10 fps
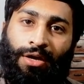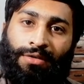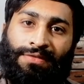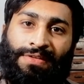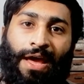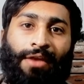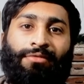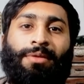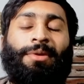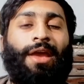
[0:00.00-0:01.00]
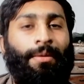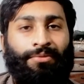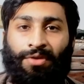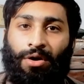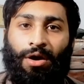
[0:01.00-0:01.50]
cell will be
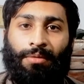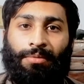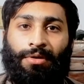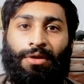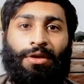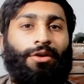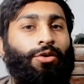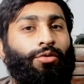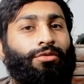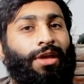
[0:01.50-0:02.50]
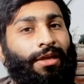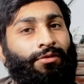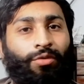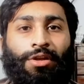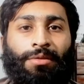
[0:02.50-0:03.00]
absorbed due to the
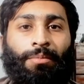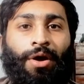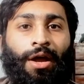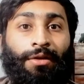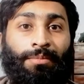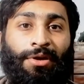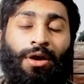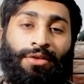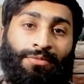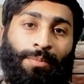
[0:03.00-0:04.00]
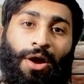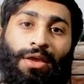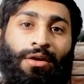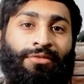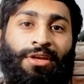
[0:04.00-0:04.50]
insulin bind, because spike
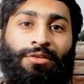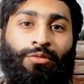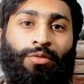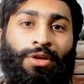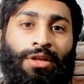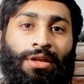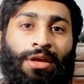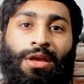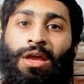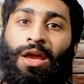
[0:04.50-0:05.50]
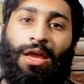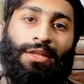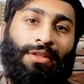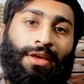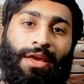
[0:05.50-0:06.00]
of the insulin. In
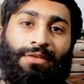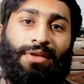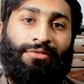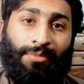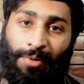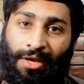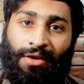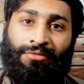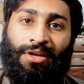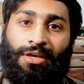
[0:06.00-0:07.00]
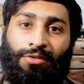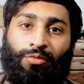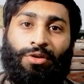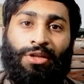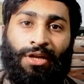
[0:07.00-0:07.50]
the case of spike of the
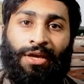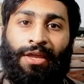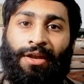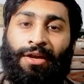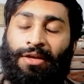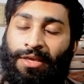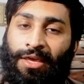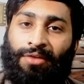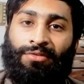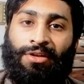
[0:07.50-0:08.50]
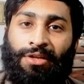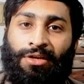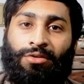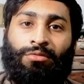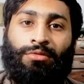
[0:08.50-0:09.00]
insulin, again and again will lead
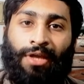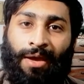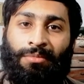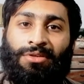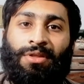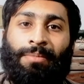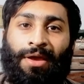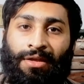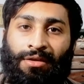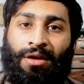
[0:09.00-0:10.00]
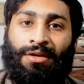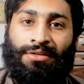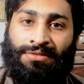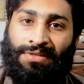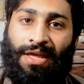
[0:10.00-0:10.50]
to damage the pancreatic
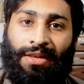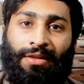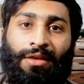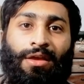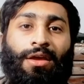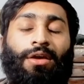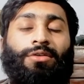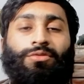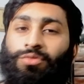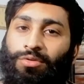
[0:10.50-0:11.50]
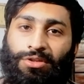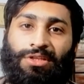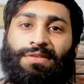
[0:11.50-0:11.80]
cell. So this